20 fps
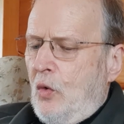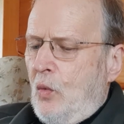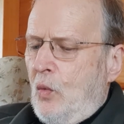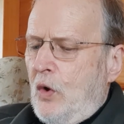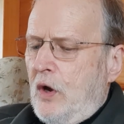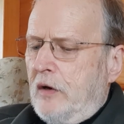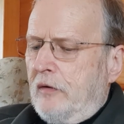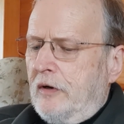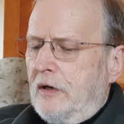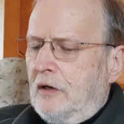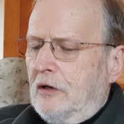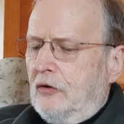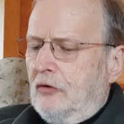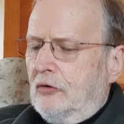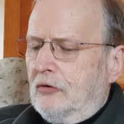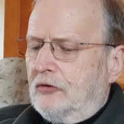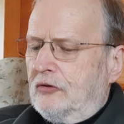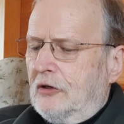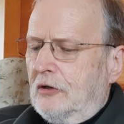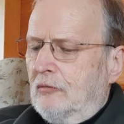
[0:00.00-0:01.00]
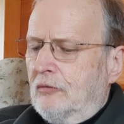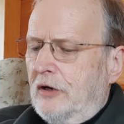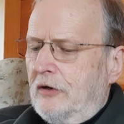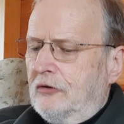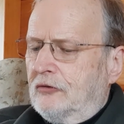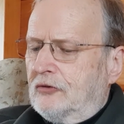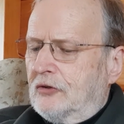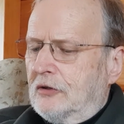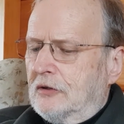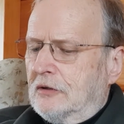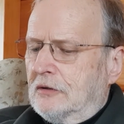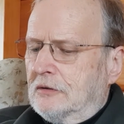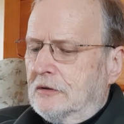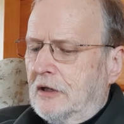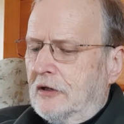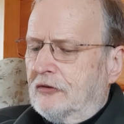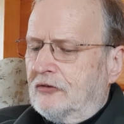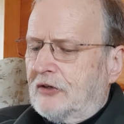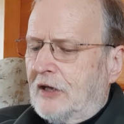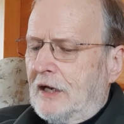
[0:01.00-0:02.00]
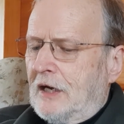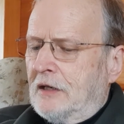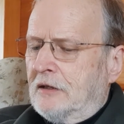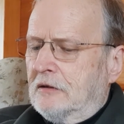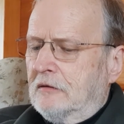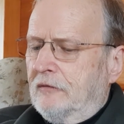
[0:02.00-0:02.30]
where Indusi roasted, assailant